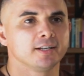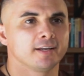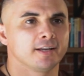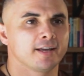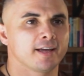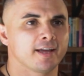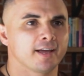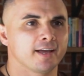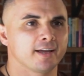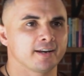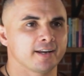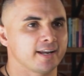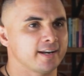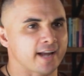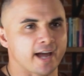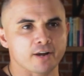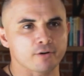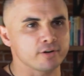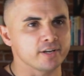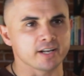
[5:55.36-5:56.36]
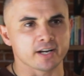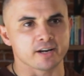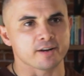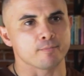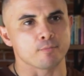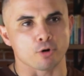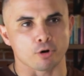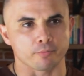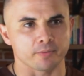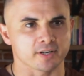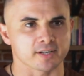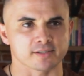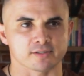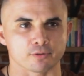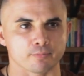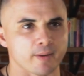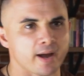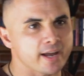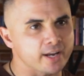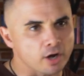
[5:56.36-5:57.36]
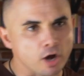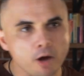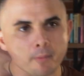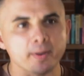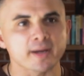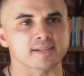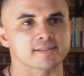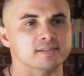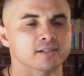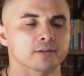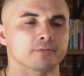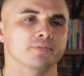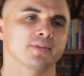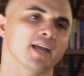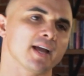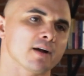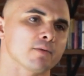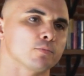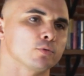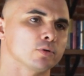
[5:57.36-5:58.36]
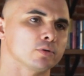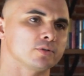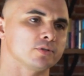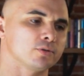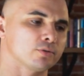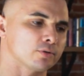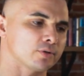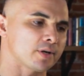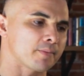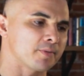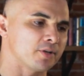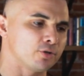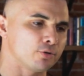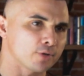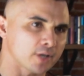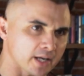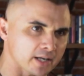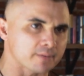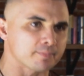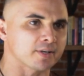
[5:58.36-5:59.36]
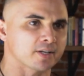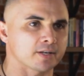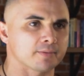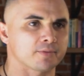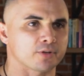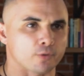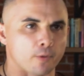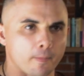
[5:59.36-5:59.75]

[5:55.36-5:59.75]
And I don't need any more because they're buying all my stuff. Yeah, well, you kind of become their